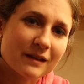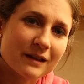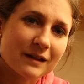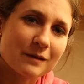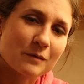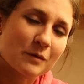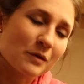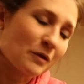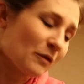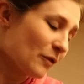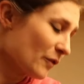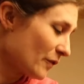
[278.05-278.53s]
then
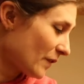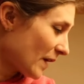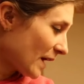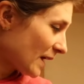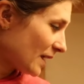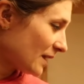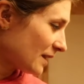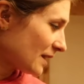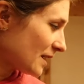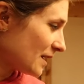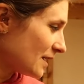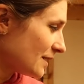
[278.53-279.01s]
I'm going to
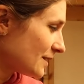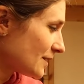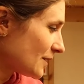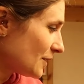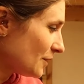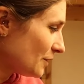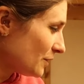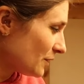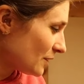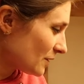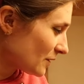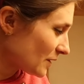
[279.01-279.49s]
fire these
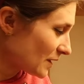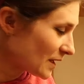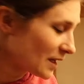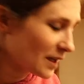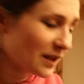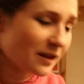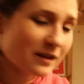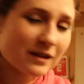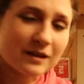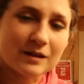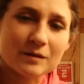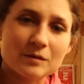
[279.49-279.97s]
on the
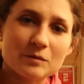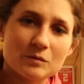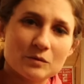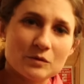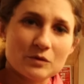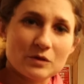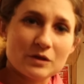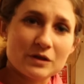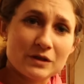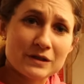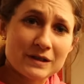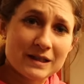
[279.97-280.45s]
lathe and I'm
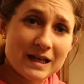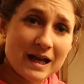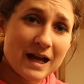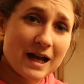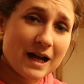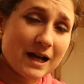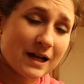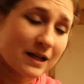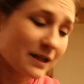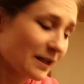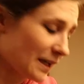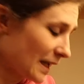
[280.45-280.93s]
going to
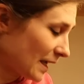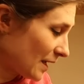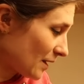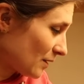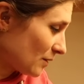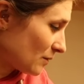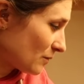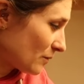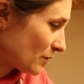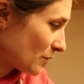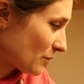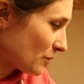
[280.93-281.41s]
start
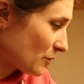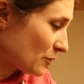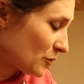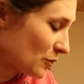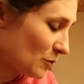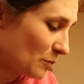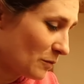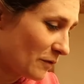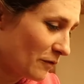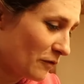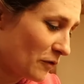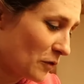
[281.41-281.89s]
getting
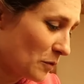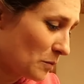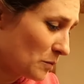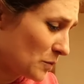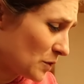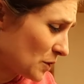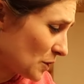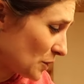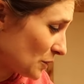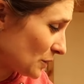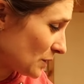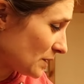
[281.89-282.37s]
some of
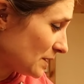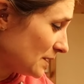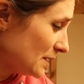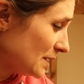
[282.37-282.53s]
them done.